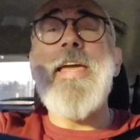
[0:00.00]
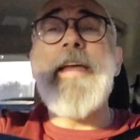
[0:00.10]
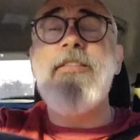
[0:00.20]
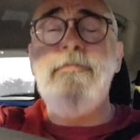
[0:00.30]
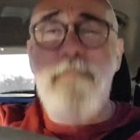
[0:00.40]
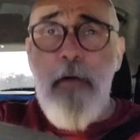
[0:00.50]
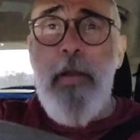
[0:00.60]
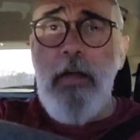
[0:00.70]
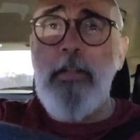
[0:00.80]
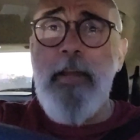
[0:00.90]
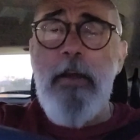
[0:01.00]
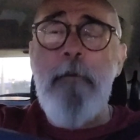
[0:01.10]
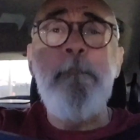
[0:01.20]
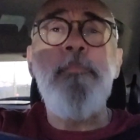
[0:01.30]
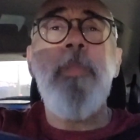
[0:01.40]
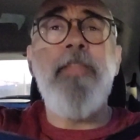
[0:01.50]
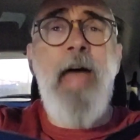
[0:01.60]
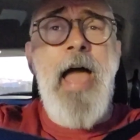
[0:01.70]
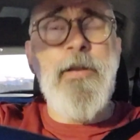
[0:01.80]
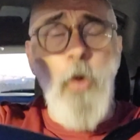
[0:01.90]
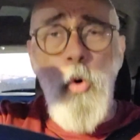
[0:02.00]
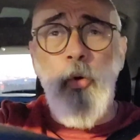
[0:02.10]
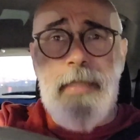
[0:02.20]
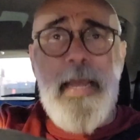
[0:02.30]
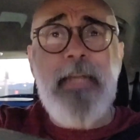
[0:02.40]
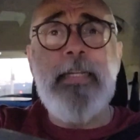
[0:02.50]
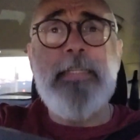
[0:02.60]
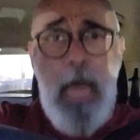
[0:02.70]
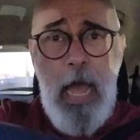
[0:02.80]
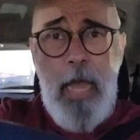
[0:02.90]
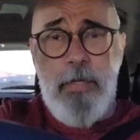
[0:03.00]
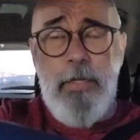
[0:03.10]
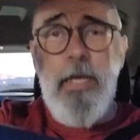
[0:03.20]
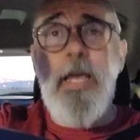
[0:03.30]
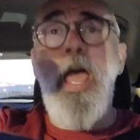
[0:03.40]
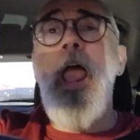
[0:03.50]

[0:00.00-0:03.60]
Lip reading: It's very clear that an old lady died